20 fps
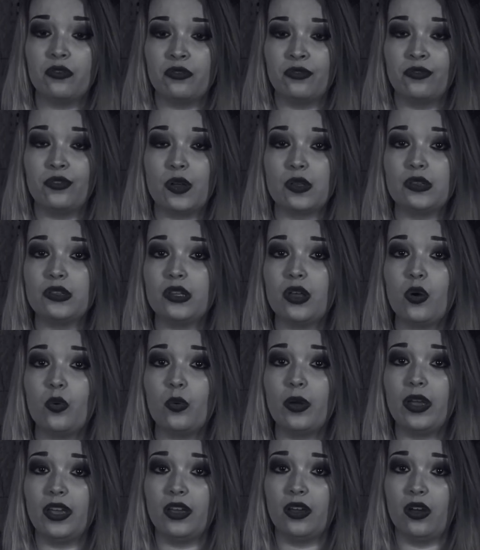
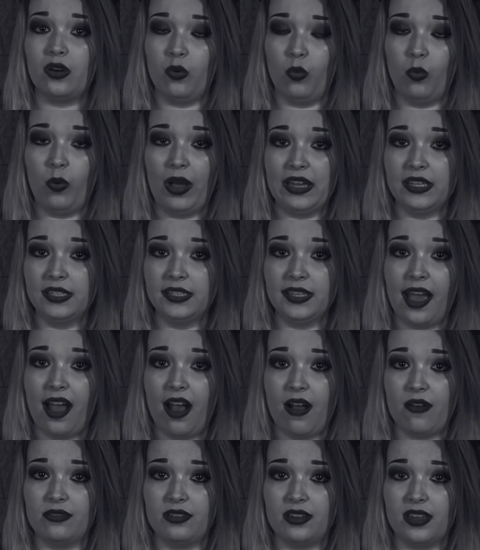flowing white
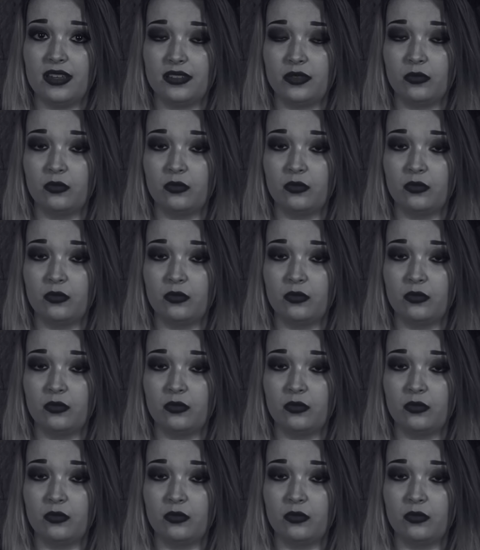gown as